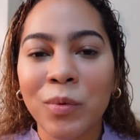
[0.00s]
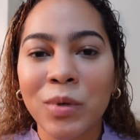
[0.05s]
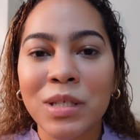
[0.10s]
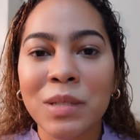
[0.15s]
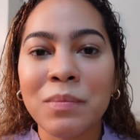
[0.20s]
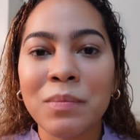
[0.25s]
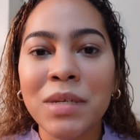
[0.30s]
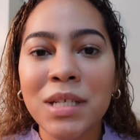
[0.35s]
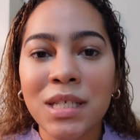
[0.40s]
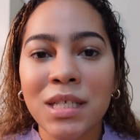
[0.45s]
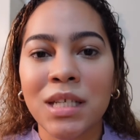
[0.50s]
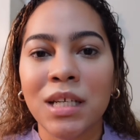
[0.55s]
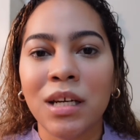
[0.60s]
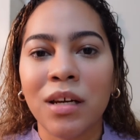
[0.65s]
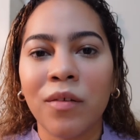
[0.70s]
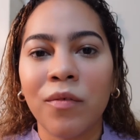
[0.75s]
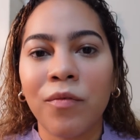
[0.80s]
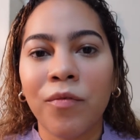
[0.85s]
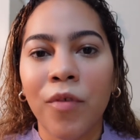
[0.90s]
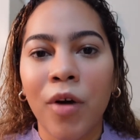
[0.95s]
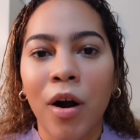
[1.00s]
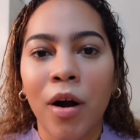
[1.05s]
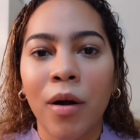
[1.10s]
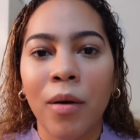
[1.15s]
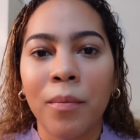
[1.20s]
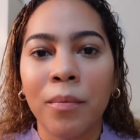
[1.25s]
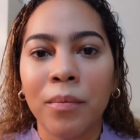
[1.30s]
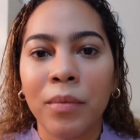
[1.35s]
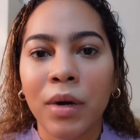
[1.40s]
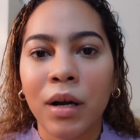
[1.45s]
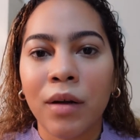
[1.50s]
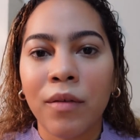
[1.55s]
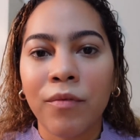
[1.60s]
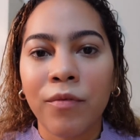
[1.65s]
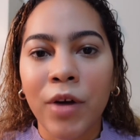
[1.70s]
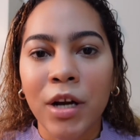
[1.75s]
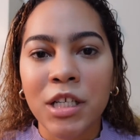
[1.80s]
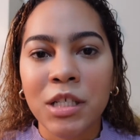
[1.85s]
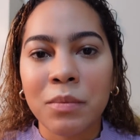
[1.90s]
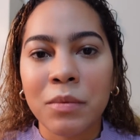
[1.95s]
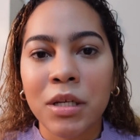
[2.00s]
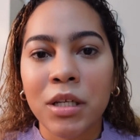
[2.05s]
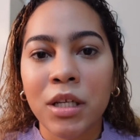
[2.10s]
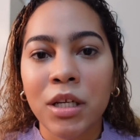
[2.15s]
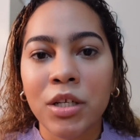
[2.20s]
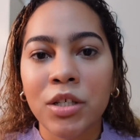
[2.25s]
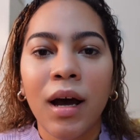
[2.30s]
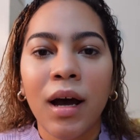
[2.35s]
was missing from freshman year.